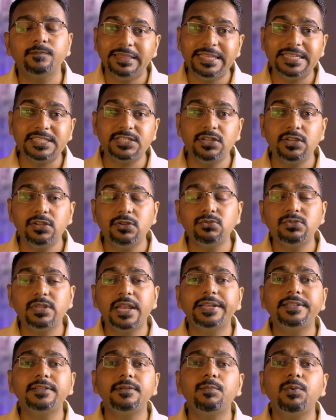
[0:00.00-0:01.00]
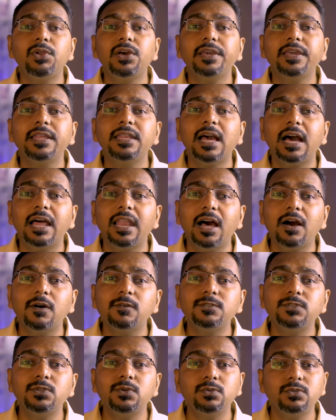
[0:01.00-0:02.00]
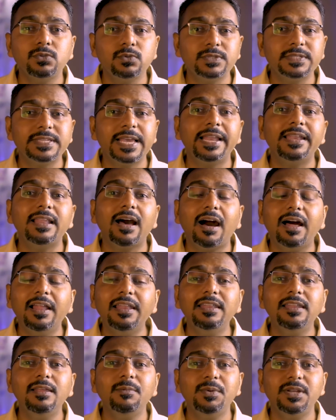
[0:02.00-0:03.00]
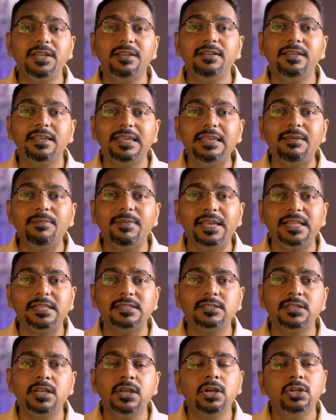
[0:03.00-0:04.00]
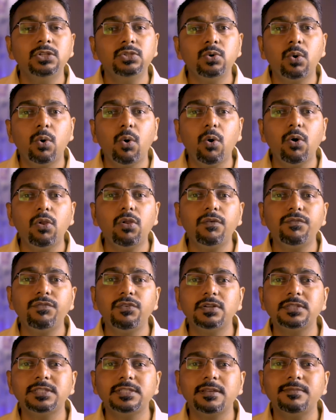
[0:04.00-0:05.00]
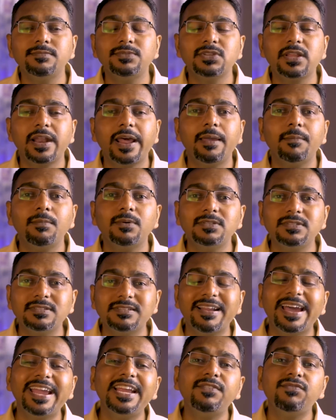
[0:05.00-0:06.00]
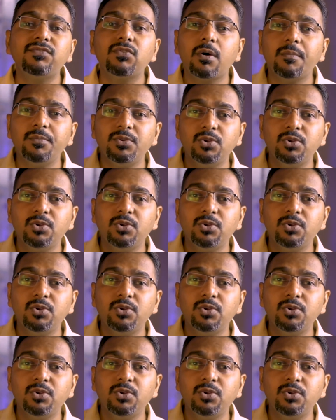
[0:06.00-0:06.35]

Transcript: This newsletter plugin allows you to send unlimited emails to all of your subscribers right from